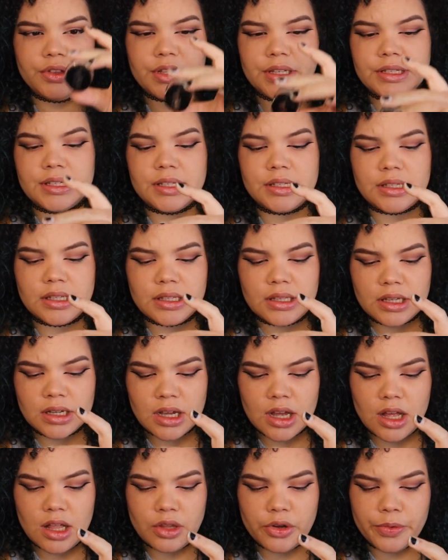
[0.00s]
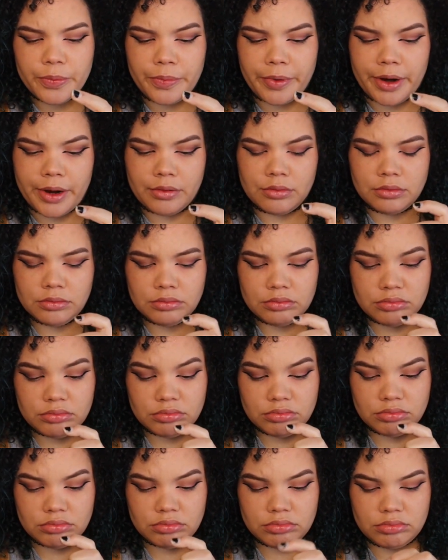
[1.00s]
This is in the color brown.
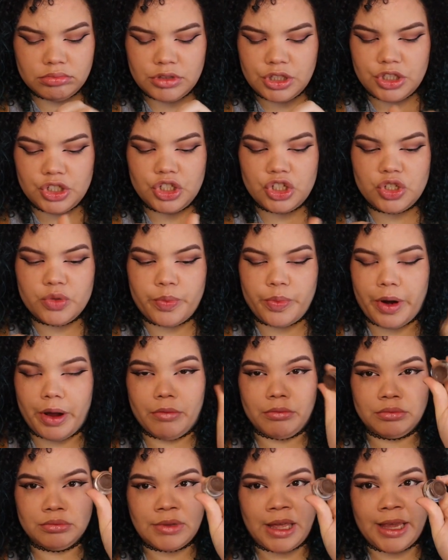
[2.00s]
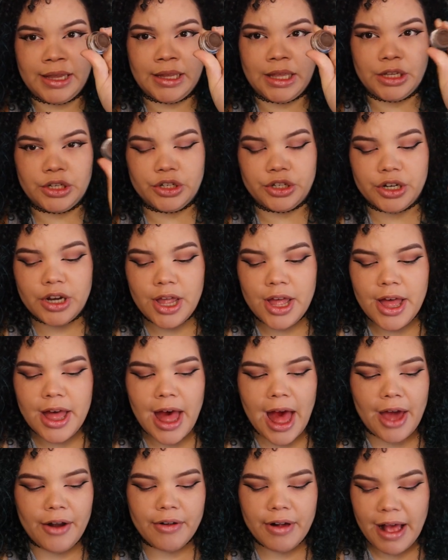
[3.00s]
This is just brown eyeliner.
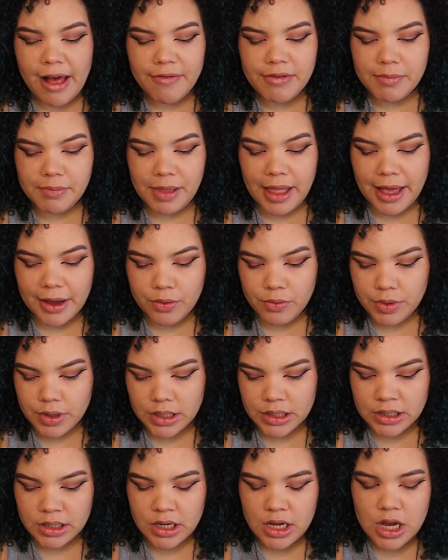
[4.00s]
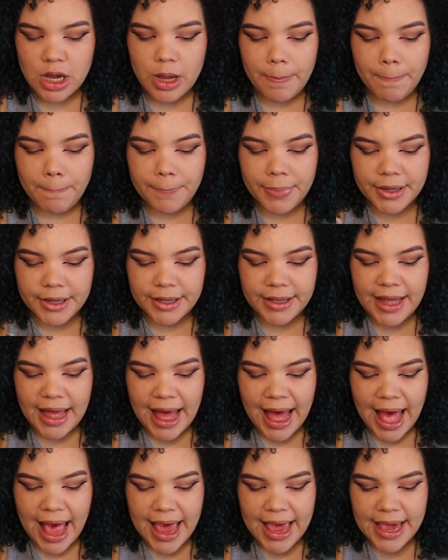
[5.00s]
I don't have a black one, but
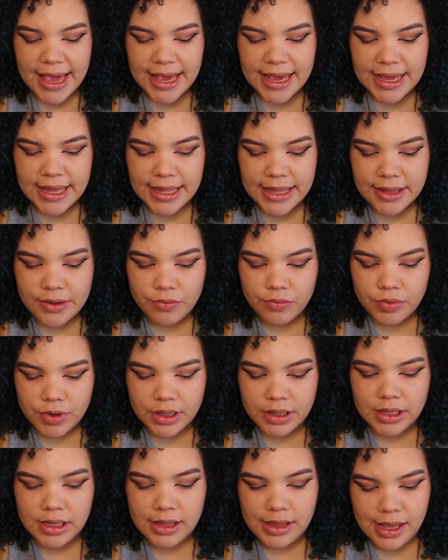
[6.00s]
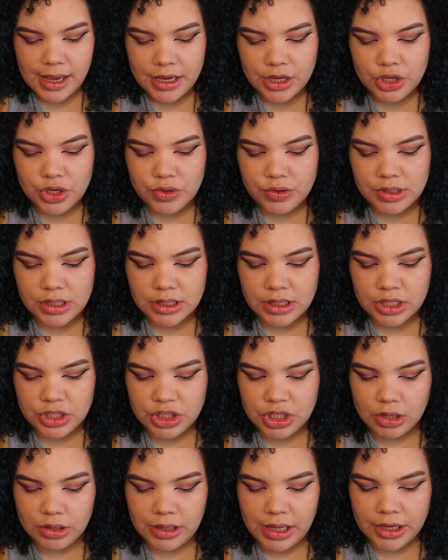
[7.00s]
I really like using the
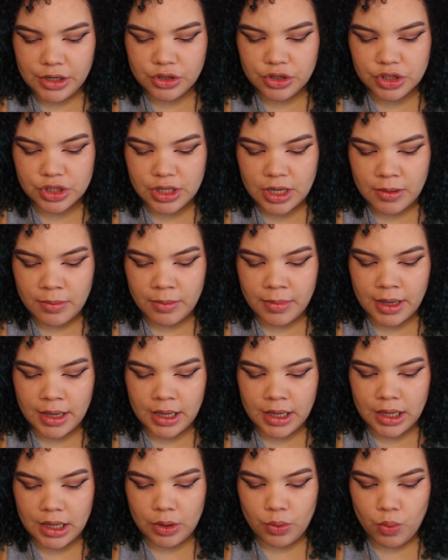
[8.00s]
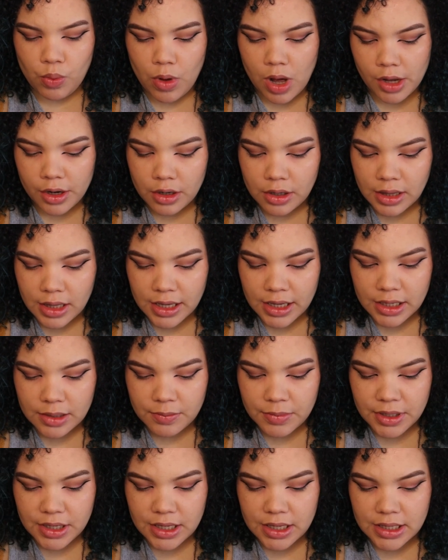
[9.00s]
gel liners in my waterline
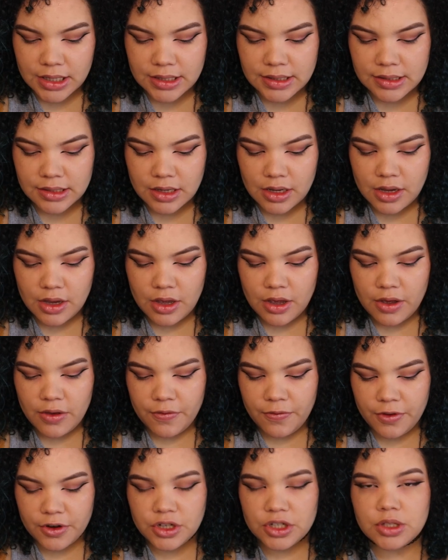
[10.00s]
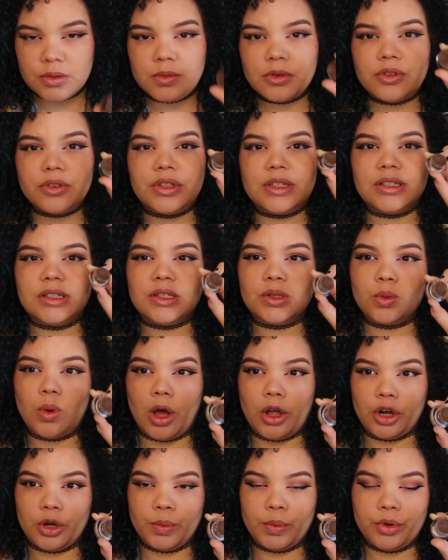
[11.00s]
because first of all, this is
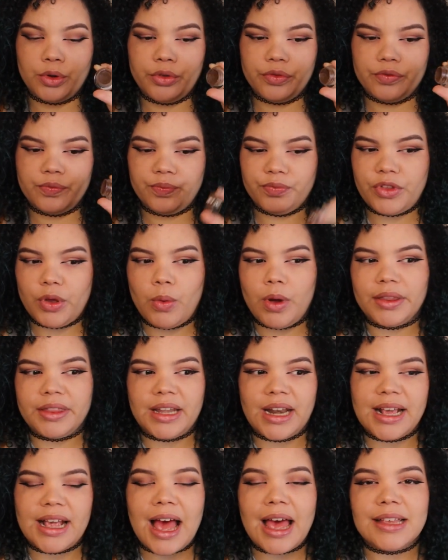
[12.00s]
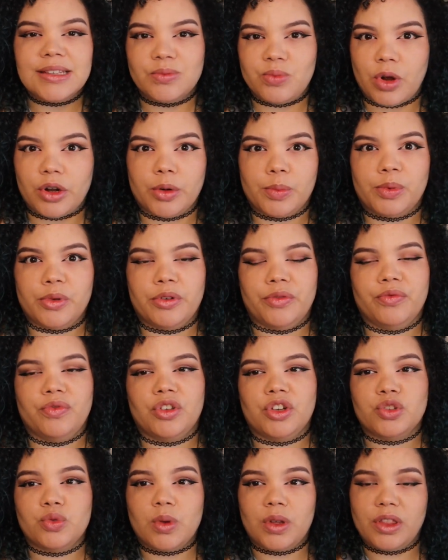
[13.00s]
waterproof. The one that I got is waterproof.
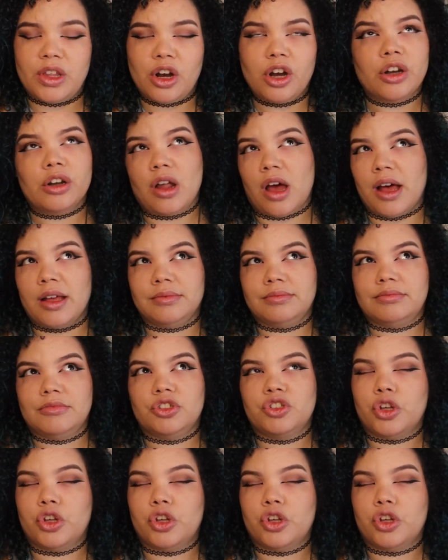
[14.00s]
There's one that are not.